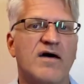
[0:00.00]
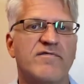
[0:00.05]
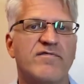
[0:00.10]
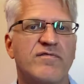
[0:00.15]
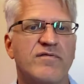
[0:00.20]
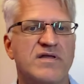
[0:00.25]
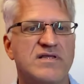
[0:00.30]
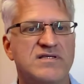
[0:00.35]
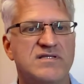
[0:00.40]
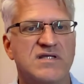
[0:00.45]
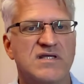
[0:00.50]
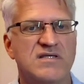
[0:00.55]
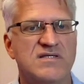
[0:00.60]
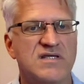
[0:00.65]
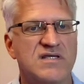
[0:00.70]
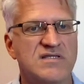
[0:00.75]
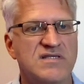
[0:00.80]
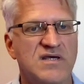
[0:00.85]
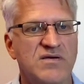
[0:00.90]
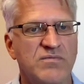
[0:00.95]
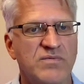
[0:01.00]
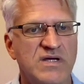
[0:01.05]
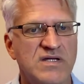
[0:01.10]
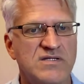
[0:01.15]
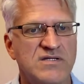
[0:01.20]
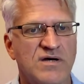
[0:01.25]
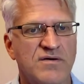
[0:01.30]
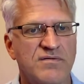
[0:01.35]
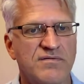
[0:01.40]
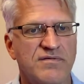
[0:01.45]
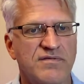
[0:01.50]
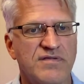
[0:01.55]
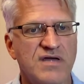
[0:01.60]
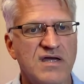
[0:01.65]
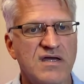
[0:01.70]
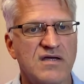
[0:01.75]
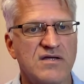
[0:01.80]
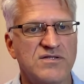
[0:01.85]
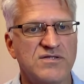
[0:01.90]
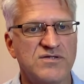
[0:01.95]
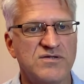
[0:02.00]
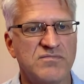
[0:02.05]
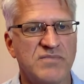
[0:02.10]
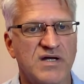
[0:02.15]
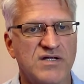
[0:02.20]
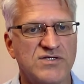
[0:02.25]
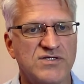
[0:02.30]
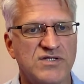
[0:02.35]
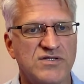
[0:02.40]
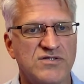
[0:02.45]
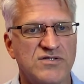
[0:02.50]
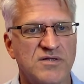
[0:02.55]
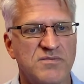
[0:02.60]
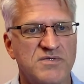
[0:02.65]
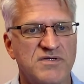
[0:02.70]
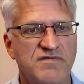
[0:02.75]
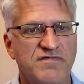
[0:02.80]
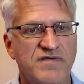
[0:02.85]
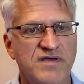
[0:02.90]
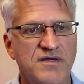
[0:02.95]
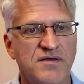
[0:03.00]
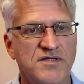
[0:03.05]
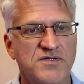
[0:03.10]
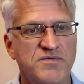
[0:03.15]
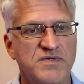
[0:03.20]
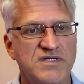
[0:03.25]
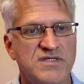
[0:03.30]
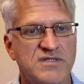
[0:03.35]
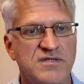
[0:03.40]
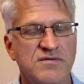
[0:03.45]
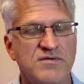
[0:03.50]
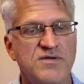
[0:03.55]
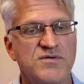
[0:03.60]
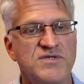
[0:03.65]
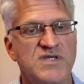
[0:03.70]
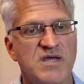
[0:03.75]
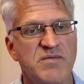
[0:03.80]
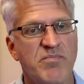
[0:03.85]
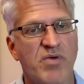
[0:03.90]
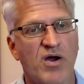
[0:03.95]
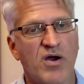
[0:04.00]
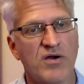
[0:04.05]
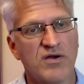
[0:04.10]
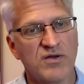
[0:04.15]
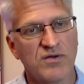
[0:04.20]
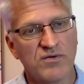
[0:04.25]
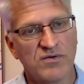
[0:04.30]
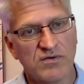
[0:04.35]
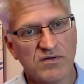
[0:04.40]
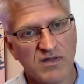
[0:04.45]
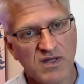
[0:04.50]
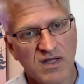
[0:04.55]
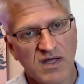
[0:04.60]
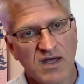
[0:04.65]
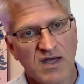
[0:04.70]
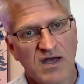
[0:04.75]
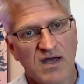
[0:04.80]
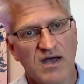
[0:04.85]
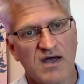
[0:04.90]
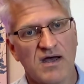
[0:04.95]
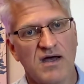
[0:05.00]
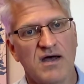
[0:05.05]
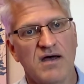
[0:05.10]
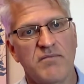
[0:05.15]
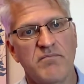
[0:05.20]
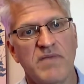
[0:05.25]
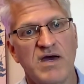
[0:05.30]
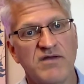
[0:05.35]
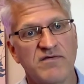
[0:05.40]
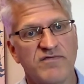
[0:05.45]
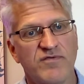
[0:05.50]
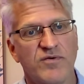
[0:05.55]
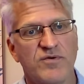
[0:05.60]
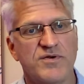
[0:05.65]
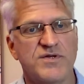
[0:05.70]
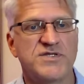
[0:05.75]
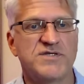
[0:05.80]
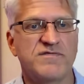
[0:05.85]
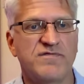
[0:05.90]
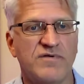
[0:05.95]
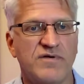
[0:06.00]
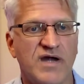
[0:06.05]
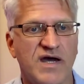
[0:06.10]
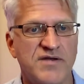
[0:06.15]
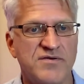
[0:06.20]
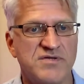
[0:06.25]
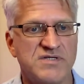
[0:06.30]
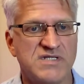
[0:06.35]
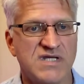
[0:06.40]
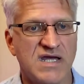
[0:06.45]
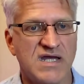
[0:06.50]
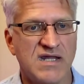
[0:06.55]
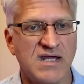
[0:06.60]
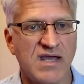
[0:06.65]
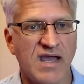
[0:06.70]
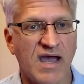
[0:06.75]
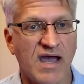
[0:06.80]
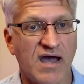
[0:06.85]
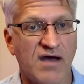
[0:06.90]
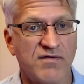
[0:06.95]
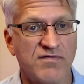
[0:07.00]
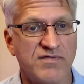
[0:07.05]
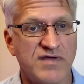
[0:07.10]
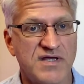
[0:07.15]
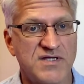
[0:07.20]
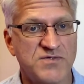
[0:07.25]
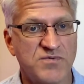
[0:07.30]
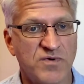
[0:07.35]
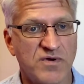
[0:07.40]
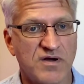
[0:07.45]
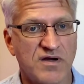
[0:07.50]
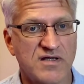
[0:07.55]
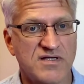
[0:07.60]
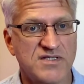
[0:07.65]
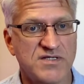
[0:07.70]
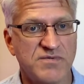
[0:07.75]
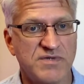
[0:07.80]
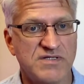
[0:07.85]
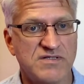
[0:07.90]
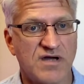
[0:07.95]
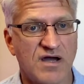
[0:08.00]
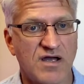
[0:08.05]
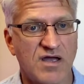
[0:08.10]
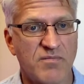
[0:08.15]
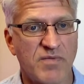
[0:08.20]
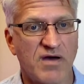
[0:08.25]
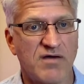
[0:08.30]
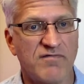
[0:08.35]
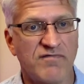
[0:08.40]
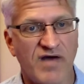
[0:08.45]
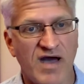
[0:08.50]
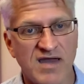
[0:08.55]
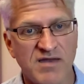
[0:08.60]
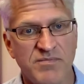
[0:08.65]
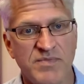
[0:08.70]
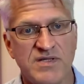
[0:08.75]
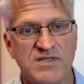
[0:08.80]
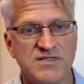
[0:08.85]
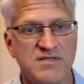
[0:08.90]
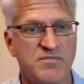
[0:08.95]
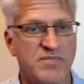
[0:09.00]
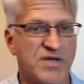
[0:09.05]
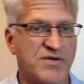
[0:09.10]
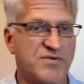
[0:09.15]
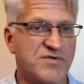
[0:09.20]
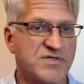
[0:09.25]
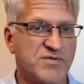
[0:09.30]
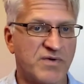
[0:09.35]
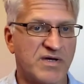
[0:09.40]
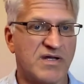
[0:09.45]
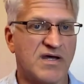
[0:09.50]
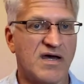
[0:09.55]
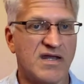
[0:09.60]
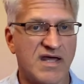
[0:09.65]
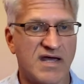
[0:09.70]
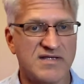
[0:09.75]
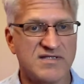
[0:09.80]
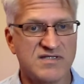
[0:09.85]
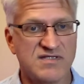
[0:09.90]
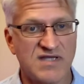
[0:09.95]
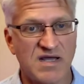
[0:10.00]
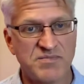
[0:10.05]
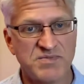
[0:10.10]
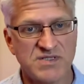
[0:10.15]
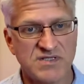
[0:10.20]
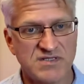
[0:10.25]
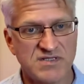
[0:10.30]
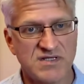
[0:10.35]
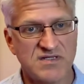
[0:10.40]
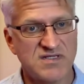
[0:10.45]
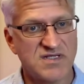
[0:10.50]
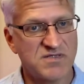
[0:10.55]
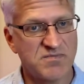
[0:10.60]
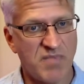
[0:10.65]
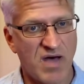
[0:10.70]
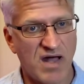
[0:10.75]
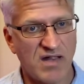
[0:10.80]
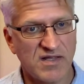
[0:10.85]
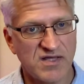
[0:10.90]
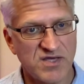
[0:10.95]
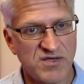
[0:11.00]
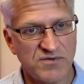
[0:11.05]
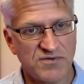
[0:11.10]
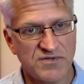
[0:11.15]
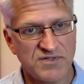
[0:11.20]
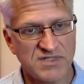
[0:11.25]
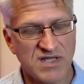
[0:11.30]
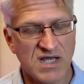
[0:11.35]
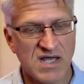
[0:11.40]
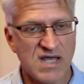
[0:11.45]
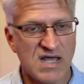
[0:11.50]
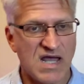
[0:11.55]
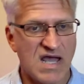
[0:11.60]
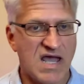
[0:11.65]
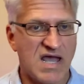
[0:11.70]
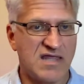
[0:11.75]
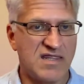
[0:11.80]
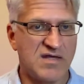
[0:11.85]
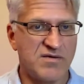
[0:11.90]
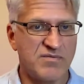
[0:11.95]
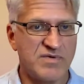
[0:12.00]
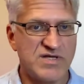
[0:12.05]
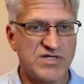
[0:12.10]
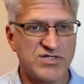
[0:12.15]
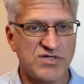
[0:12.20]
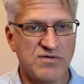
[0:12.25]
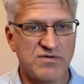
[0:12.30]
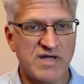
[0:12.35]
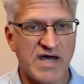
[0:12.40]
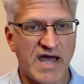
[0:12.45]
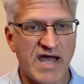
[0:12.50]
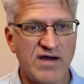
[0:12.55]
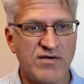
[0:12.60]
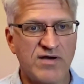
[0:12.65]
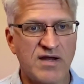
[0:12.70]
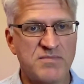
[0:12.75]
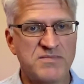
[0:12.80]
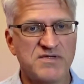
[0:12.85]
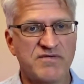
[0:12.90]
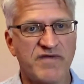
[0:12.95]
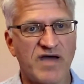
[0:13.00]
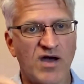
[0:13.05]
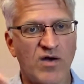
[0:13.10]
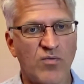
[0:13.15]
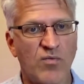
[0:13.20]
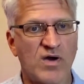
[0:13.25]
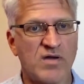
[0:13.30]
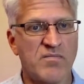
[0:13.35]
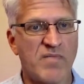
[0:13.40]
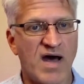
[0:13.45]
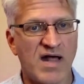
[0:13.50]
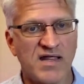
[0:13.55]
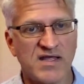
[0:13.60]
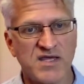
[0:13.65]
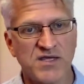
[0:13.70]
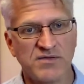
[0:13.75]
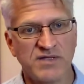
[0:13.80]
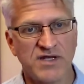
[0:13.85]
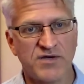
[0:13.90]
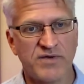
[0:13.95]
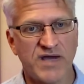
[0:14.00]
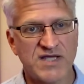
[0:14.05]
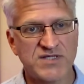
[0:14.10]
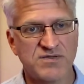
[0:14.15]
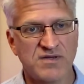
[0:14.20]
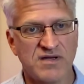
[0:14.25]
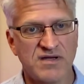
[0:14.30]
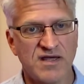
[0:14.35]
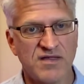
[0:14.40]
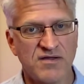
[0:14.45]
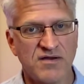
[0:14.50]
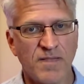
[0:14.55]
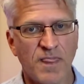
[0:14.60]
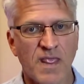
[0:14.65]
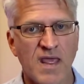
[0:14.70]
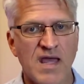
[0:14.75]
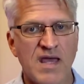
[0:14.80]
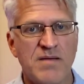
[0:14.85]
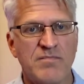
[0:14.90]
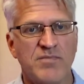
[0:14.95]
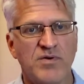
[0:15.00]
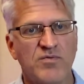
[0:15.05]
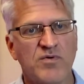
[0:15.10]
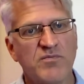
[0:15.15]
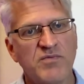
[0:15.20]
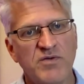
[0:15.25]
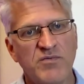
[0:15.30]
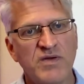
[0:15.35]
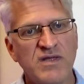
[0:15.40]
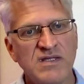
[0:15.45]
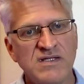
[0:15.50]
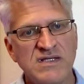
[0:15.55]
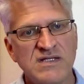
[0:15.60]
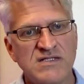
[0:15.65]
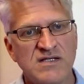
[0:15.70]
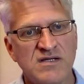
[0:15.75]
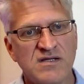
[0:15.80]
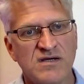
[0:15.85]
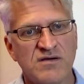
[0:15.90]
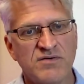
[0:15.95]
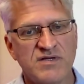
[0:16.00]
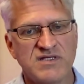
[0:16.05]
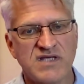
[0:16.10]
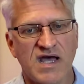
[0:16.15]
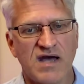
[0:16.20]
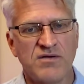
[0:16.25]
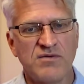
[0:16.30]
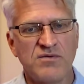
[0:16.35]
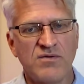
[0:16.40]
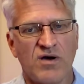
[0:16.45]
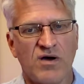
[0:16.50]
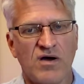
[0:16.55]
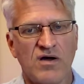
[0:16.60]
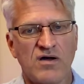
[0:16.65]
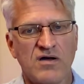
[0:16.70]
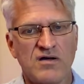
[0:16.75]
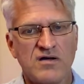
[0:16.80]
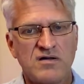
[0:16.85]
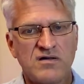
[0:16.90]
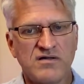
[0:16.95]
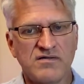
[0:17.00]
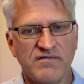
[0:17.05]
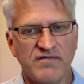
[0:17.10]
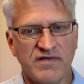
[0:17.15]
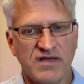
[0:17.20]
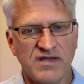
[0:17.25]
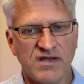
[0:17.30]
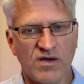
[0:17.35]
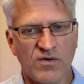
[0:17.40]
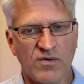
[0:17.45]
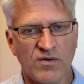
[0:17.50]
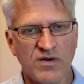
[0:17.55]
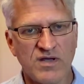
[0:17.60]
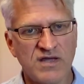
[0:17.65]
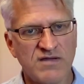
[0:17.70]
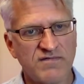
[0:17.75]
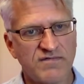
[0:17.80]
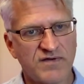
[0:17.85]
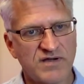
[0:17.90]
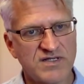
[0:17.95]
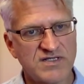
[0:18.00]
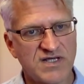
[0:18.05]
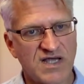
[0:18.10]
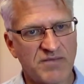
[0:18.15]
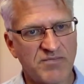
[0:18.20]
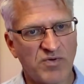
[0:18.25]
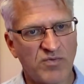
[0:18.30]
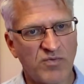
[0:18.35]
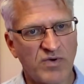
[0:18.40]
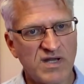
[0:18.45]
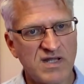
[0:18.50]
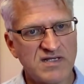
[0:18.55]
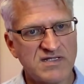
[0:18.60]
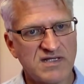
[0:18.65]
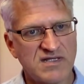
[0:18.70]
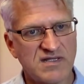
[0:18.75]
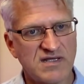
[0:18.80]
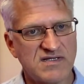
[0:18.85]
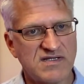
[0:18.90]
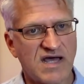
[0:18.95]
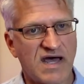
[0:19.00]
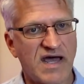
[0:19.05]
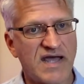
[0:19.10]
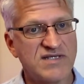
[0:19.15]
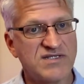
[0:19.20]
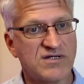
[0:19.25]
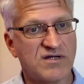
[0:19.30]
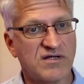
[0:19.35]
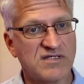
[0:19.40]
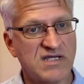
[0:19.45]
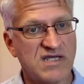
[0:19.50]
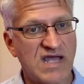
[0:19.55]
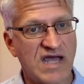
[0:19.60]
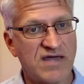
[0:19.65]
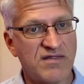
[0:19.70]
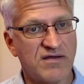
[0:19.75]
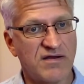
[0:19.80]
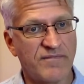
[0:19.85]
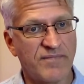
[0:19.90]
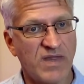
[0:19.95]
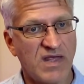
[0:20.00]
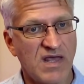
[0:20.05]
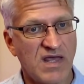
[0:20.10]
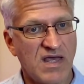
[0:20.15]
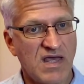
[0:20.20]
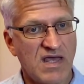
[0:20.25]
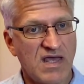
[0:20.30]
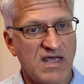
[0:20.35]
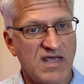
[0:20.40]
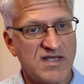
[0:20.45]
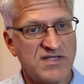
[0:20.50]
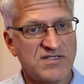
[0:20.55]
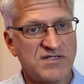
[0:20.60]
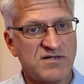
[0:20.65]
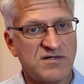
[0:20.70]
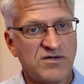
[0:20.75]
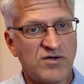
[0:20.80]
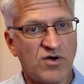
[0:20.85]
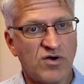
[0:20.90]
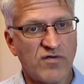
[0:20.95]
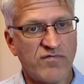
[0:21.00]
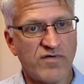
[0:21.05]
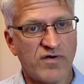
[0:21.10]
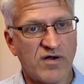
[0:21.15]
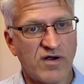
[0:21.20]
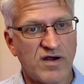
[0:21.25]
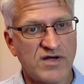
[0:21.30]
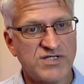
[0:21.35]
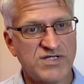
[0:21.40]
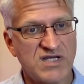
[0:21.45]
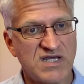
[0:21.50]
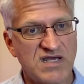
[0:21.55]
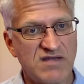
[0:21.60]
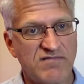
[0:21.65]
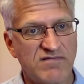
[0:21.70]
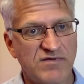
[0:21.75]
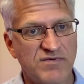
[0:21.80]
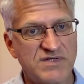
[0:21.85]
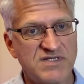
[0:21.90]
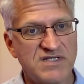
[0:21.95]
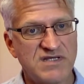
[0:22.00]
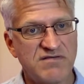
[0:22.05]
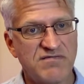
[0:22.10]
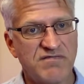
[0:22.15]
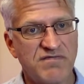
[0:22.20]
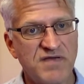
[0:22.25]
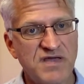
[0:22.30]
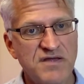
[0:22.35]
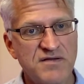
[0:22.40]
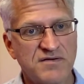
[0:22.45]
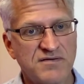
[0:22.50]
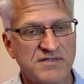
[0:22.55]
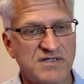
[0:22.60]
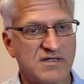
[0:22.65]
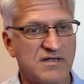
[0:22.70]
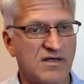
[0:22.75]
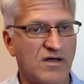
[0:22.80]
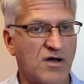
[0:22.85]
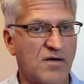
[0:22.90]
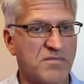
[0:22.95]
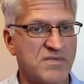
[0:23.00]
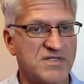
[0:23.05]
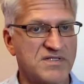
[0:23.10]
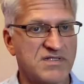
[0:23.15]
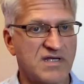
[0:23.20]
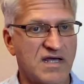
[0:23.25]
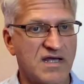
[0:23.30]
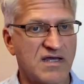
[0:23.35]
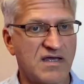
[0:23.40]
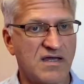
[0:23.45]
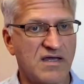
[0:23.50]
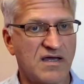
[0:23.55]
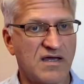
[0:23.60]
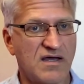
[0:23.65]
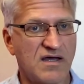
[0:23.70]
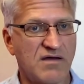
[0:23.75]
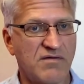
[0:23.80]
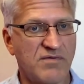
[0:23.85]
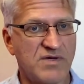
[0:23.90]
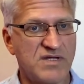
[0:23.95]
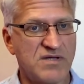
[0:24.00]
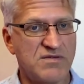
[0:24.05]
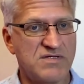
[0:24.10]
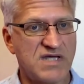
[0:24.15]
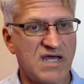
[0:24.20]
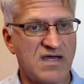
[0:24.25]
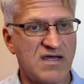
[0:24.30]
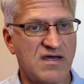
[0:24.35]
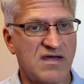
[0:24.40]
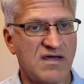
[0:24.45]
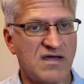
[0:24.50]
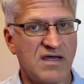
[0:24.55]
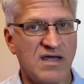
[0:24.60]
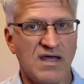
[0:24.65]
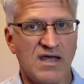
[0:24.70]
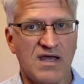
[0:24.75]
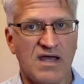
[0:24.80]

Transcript: for instance, is that we don't think too much in terms of fields. We still use a particle metaphors for understanding how things work. So we talk about vitamins and minerals and whatnot as substances, as molecules, and then we show diagrams of how one molecule interacts with another. But what we really need to know is how do an organ, for example, what is it that ties it all together? Is there an overarching influencing field? Almost like when you take a